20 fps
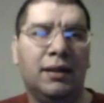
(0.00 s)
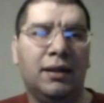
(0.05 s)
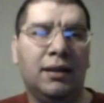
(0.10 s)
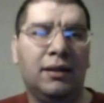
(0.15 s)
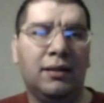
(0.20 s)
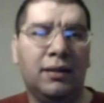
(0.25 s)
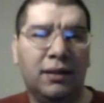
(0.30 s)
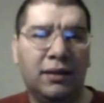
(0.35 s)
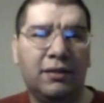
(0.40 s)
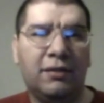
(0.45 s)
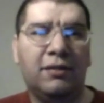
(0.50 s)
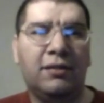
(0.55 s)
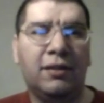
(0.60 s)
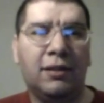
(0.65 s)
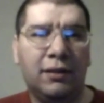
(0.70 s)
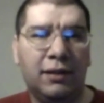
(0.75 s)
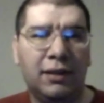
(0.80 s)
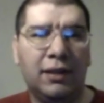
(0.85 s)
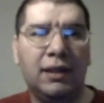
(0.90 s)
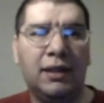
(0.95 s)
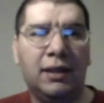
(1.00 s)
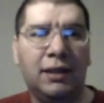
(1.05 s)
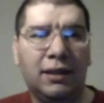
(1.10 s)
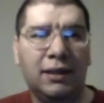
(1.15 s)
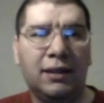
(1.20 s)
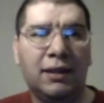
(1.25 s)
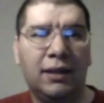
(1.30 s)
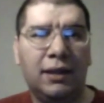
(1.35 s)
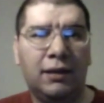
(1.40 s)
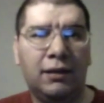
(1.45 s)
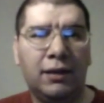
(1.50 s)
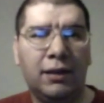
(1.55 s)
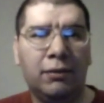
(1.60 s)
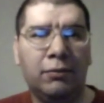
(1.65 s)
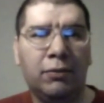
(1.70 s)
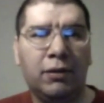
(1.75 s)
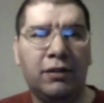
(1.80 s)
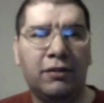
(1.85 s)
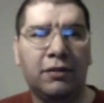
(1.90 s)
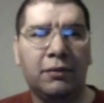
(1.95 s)
And then suddenly, Elliot
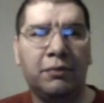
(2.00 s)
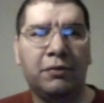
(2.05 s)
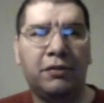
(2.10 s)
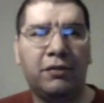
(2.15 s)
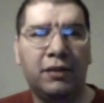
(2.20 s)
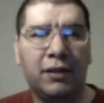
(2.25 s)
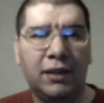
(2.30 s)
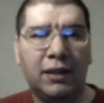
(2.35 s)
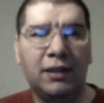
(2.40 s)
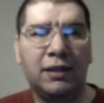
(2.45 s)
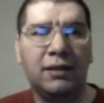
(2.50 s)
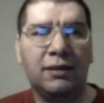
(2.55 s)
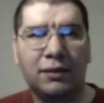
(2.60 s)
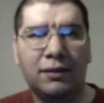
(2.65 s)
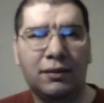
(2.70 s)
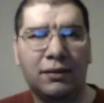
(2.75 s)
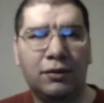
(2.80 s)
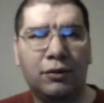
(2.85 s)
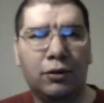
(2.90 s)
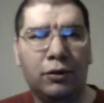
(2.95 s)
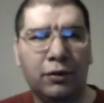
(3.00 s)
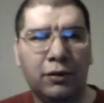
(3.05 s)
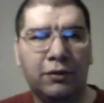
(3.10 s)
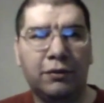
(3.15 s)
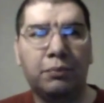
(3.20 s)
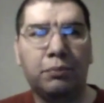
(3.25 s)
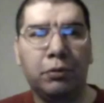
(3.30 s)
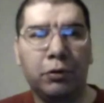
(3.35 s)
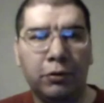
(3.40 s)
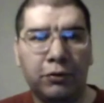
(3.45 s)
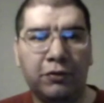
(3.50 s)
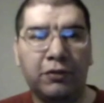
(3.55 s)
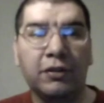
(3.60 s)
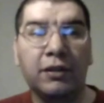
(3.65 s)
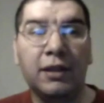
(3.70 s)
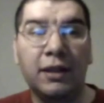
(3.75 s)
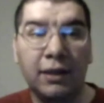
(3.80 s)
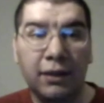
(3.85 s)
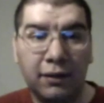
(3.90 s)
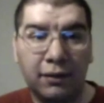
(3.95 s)
winds up seeing Curtis Birch
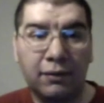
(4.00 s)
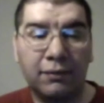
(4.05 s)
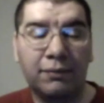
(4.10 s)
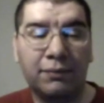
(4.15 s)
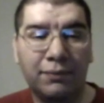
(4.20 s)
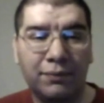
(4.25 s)
again,